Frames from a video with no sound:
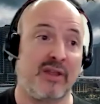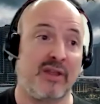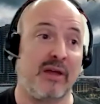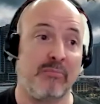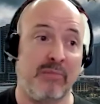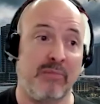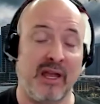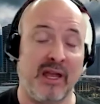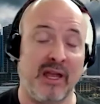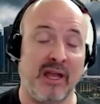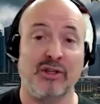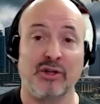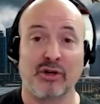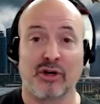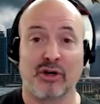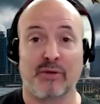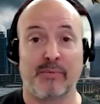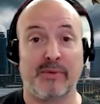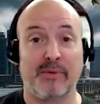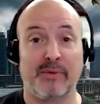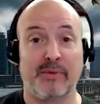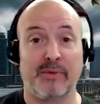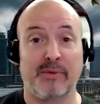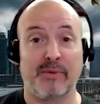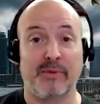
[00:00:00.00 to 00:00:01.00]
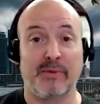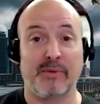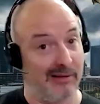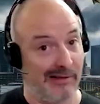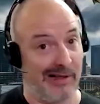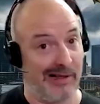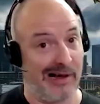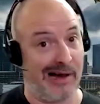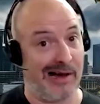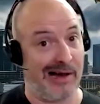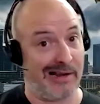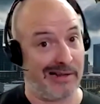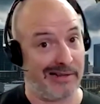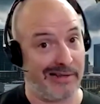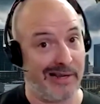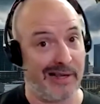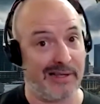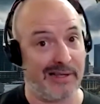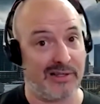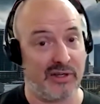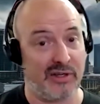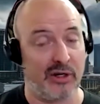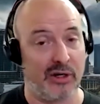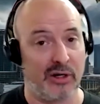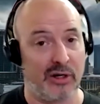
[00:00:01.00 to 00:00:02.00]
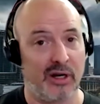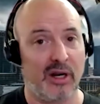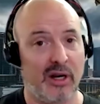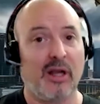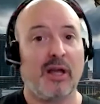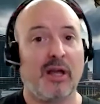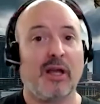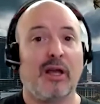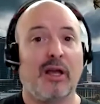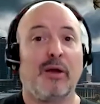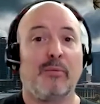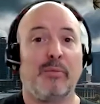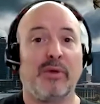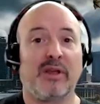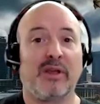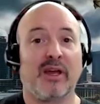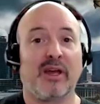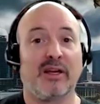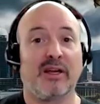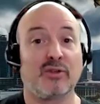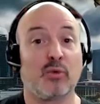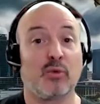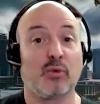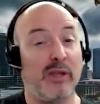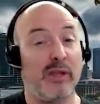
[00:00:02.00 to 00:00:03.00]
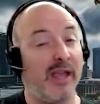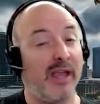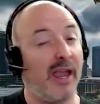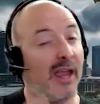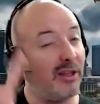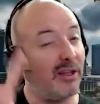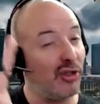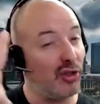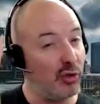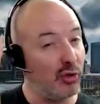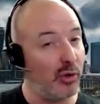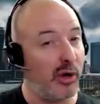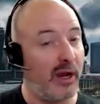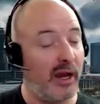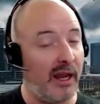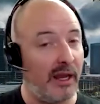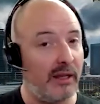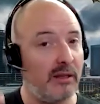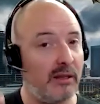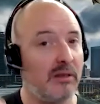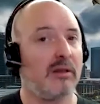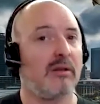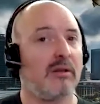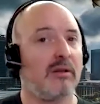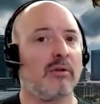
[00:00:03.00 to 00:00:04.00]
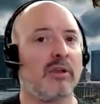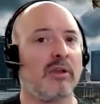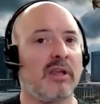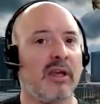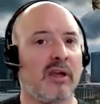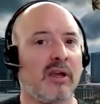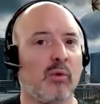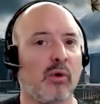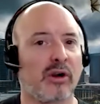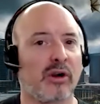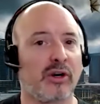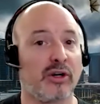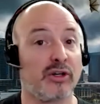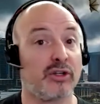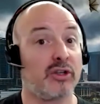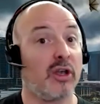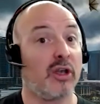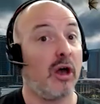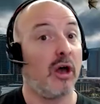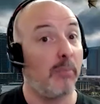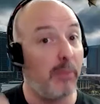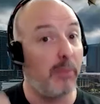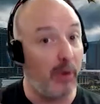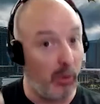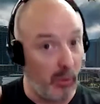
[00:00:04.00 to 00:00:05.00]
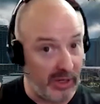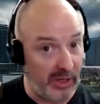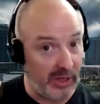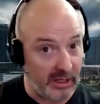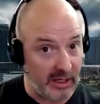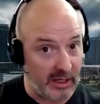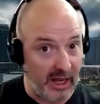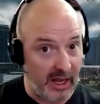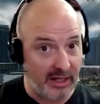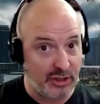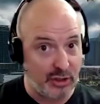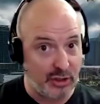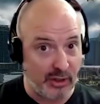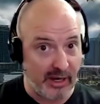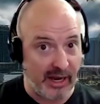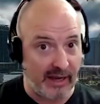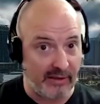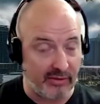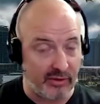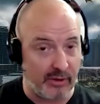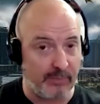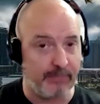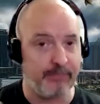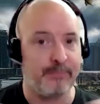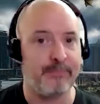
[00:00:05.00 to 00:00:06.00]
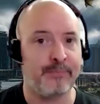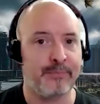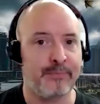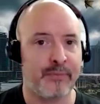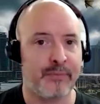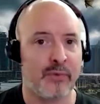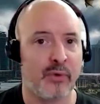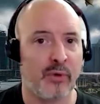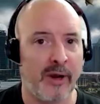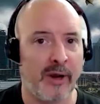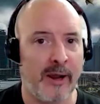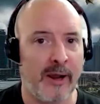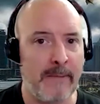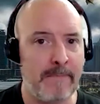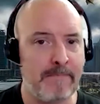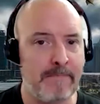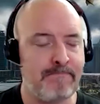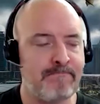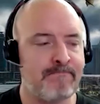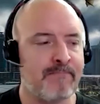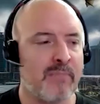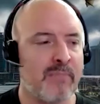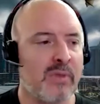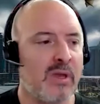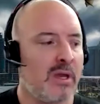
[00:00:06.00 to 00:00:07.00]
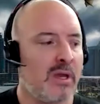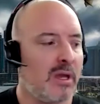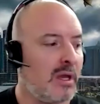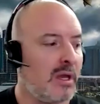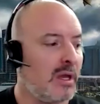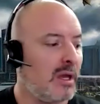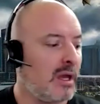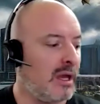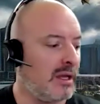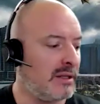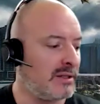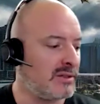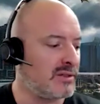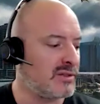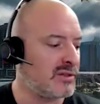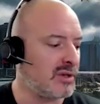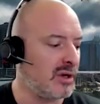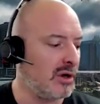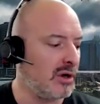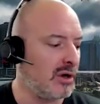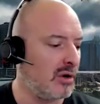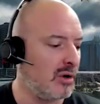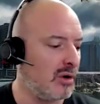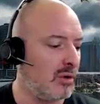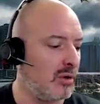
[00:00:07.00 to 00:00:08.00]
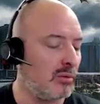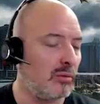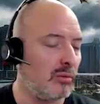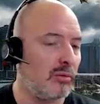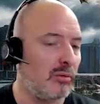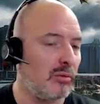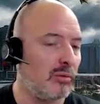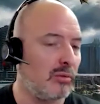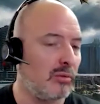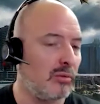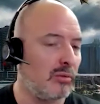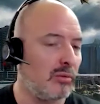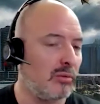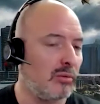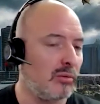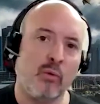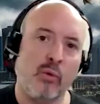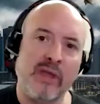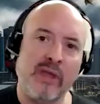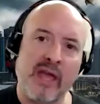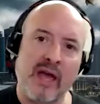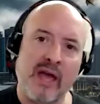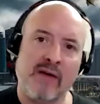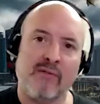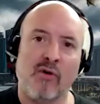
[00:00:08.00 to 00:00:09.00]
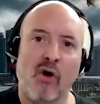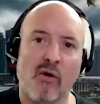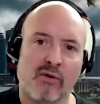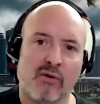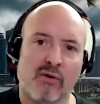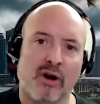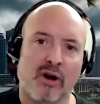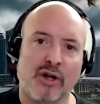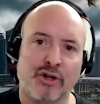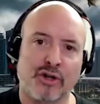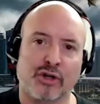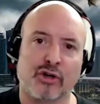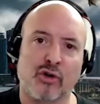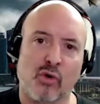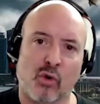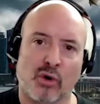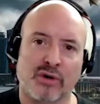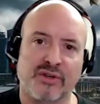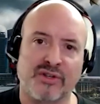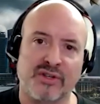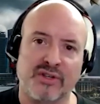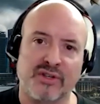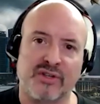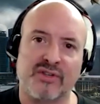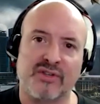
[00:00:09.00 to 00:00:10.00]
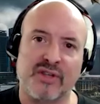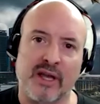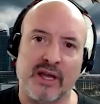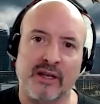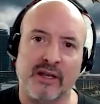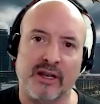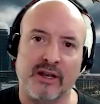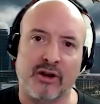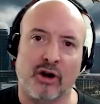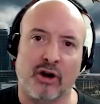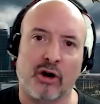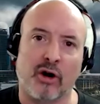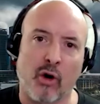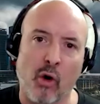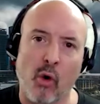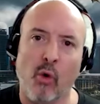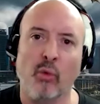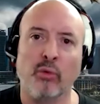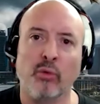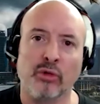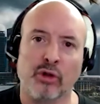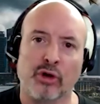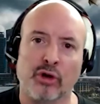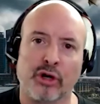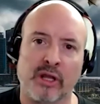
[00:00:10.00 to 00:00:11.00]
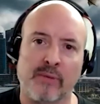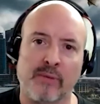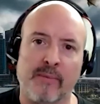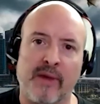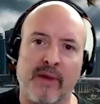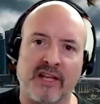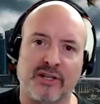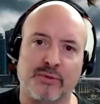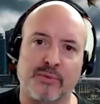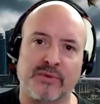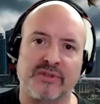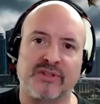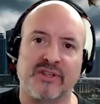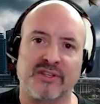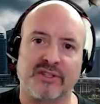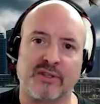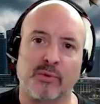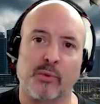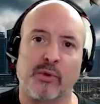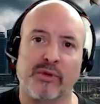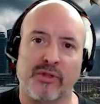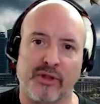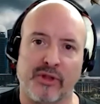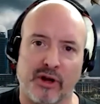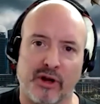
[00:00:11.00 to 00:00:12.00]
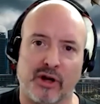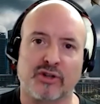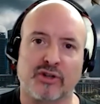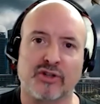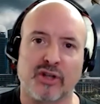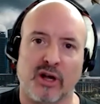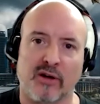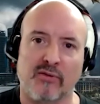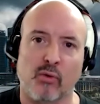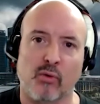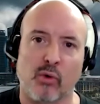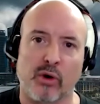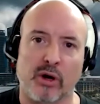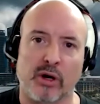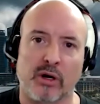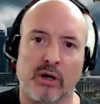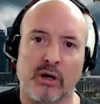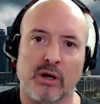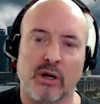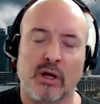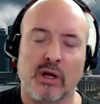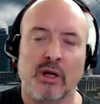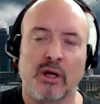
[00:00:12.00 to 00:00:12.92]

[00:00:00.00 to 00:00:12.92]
that, man, you're going to be taking a lot of tests here because we can't train gig workers, but we can educate them, right? And so then we have over one hundred courses set in our own learning management system within our software.